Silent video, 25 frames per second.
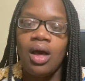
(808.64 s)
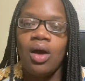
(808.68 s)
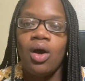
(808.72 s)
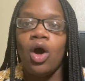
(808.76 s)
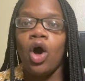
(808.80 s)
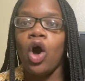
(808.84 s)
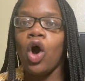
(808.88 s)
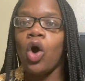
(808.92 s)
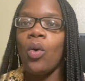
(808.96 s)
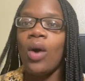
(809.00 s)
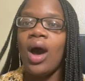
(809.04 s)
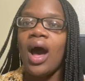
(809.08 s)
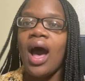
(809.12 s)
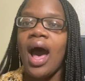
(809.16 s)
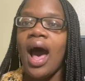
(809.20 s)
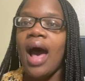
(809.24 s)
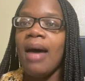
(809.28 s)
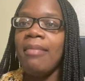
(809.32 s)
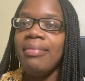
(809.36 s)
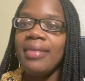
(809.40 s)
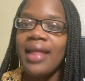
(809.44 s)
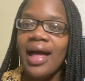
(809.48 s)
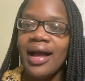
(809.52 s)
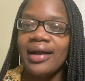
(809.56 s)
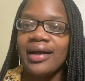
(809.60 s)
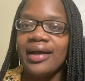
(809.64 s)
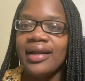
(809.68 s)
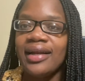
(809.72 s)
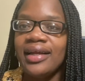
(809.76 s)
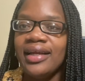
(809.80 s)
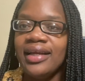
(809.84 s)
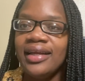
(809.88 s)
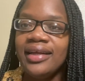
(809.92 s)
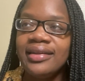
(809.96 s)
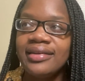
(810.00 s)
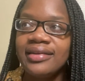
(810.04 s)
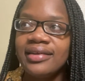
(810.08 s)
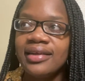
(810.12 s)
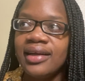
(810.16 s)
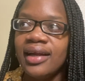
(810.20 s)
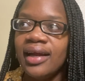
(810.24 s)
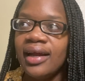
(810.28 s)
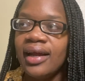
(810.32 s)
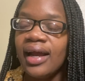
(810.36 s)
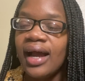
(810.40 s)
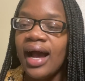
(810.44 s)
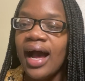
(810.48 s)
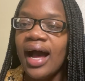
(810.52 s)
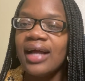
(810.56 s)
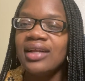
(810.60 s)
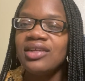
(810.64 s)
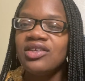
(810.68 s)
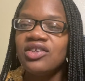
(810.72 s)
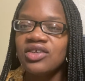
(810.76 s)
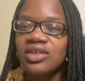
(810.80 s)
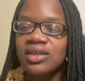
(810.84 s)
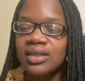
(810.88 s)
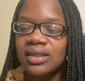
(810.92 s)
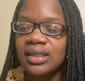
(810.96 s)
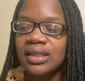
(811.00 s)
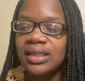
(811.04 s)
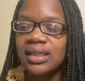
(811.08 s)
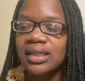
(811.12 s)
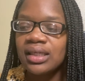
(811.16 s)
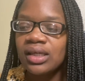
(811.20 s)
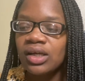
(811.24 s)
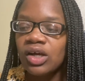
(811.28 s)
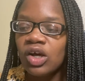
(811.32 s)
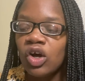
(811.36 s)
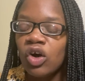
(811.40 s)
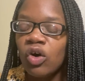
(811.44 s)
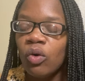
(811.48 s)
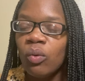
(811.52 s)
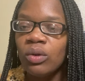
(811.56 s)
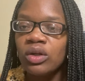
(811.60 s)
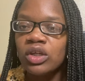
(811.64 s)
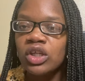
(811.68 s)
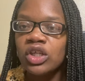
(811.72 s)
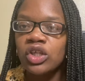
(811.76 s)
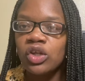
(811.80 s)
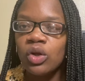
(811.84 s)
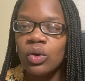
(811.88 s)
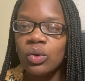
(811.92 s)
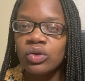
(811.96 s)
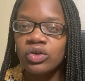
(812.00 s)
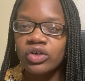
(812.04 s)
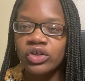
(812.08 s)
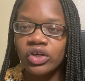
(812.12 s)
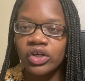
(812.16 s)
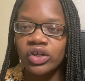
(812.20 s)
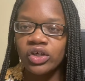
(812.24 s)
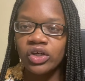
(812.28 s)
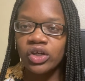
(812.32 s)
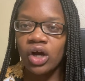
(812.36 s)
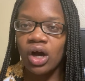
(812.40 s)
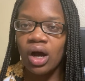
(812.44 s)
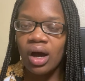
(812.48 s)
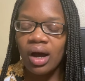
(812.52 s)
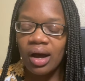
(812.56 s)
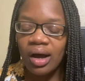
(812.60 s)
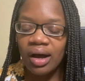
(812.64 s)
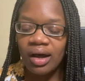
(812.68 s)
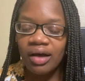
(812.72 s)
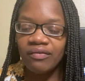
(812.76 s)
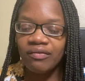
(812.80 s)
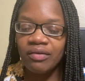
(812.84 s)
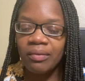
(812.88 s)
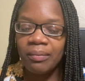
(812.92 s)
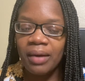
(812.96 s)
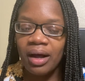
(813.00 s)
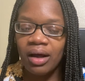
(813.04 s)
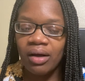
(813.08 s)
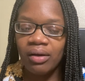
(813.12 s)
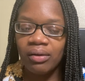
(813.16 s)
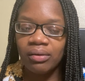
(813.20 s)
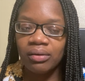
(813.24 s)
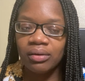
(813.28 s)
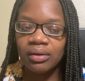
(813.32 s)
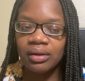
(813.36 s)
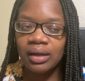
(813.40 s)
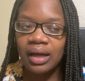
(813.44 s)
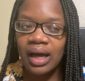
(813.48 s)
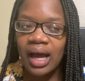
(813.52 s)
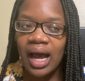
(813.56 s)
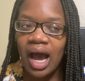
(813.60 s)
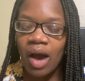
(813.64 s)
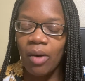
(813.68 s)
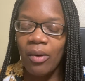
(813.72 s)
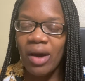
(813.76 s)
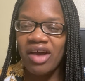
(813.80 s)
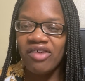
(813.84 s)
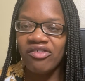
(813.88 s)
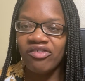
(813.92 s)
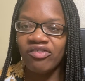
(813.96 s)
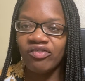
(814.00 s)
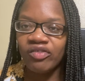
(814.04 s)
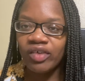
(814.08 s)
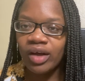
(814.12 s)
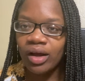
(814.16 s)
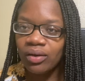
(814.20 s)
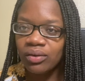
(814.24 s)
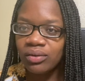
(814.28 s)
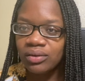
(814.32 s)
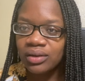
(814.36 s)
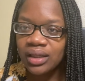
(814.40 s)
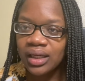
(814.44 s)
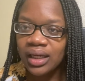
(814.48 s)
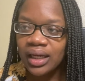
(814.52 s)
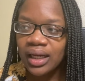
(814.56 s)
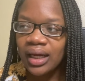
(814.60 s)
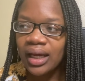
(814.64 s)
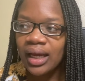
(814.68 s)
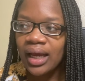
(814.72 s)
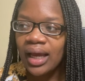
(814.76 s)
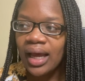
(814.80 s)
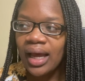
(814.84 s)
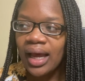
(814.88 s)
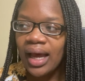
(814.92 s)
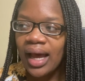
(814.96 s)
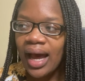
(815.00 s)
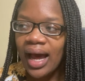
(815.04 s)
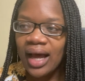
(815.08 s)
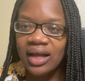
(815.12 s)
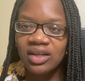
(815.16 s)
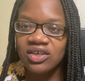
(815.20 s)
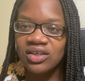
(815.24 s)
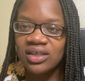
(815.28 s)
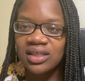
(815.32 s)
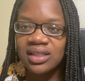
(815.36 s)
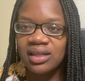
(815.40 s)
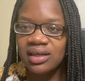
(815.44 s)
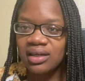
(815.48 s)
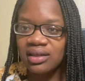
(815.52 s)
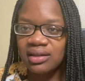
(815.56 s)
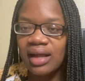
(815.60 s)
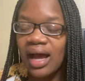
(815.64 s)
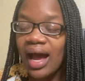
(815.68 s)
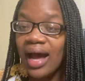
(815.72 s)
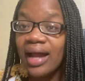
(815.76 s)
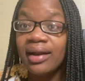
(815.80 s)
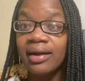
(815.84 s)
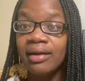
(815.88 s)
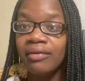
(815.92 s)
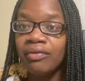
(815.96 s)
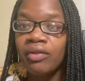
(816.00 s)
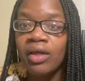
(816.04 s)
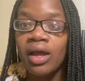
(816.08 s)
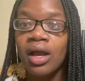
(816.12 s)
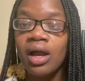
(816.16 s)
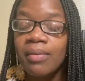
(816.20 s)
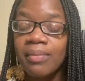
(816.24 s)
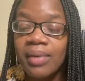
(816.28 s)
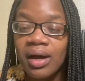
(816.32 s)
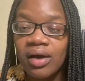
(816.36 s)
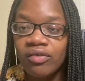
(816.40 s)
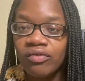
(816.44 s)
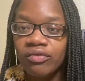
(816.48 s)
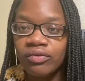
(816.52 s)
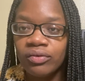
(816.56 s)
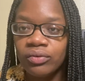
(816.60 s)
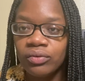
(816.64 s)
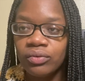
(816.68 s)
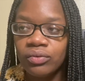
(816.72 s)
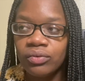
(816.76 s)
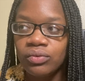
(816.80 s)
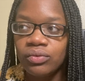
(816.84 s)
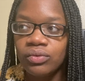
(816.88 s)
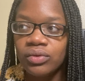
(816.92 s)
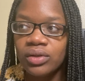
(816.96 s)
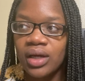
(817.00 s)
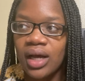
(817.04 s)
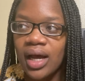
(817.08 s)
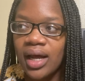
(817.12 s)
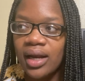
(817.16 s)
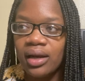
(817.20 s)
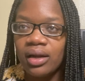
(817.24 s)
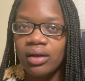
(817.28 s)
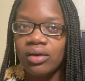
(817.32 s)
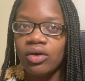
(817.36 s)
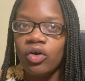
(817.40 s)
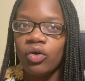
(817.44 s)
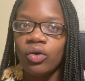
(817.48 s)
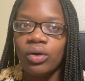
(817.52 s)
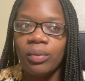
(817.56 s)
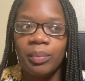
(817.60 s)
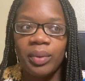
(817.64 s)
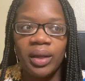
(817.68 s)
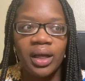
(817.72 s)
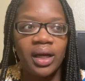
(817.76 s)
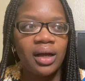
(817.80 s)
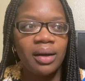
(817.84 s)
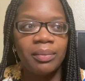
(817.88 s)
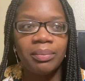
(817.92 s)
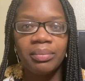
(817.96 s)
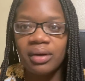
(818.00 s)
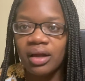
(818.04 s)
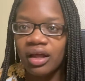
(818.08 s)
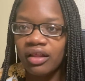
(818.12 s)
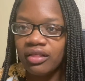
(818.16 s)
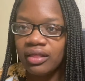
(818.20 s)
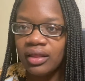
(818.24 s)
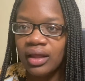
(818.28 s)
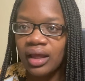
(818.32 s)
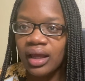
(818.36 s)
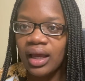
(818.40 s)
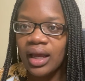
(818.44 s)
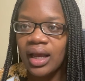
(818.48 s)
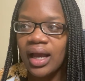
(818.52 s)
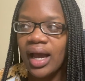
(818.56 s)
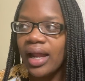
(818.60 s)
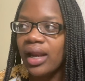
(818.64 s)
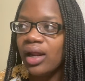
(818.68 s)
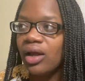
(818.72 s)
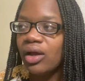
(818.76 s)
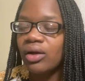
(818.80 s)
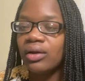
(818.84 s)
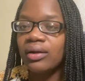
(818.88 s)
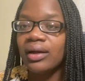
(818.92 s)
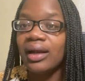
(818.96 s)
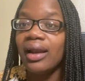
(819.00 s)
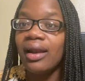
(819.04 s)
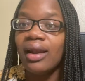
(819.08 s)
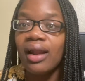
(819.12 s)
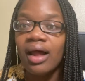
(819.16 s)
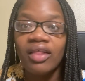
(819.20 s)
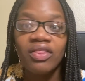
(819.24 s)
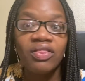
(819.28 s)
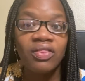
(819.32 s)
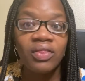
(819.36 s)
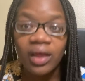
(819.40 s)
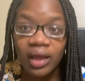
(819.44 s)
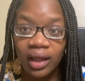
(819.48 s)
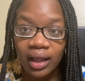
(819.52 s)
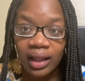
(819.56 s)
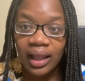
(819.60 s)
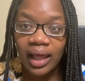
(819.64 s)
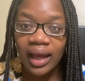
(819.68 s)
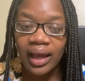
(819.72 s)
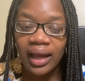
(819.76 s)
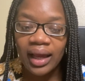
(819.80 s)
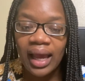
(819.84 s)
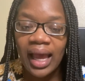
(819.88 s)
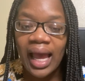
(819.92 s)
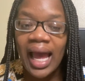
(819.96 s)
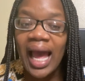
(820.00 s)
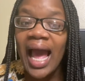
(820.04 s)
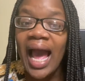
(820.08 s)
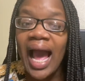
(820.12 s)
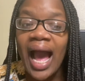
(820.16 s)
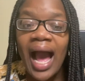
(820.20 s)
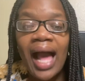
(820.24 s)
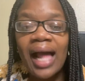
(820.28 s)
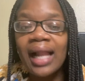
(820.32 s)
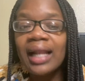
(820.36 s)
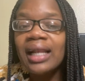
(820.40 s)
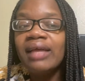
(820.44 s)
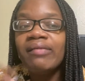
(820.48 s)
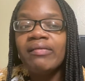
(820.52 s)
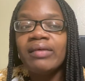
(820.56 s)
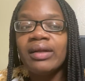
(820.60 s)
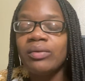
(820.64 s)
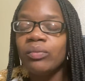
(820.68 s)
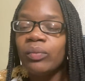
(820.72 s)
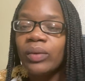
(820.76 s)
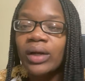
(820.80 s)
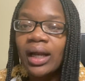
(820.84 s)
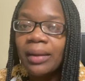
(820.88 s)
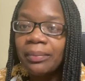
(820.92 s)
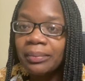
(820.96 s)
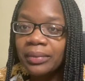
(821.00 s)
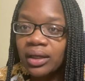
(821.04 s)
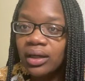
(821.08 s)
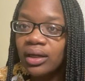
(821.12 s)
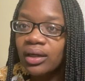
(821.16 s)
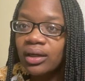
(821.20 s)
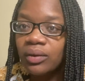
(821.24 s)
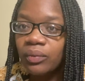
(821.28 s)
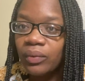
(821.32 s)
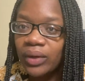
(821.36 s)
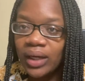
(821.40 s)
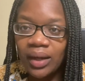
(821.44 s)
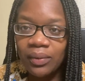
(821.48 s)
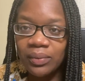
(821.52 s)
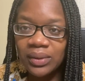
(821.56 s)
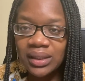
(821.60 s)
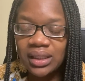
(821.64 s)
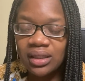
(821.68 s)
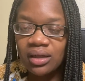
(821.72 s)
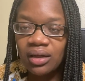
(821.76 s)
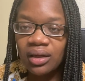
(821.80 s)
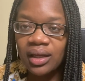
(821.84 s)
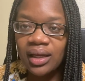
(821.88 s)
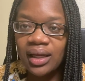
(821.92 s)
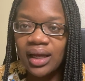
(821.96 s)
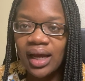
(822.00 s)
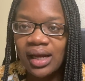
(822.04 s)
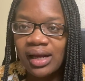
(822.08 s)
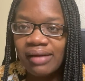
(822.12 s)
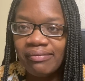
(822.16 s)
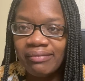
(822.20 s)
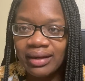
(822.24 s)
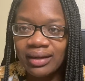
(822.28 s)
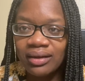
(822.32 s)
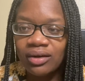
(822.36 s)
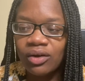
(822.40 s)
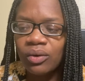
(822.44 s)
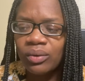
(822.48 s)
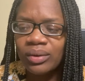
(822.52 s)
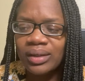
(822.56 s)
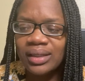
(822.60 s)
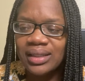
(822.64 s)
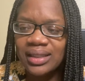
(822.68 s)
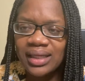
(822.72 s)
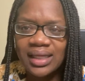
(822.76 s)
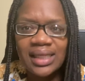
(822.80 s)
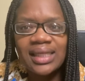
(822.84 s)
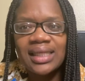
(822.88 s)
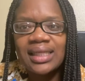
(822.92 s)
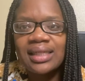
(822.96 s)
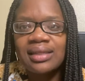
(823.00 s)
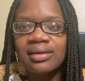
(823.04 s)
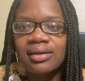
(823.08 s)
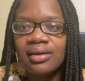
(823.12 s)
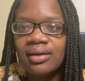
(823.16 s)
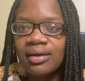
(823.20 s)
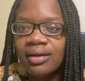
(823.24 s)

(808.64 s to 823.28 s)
oh, I'm not gonna eat today. I just was so turned off about how I felt. I just didn't, I didn't think about food. I didn't go to pick up nothing. I didn't, nothing. Like, I didn't even, when I'm cook, when I was cooking, I didn't even go to taste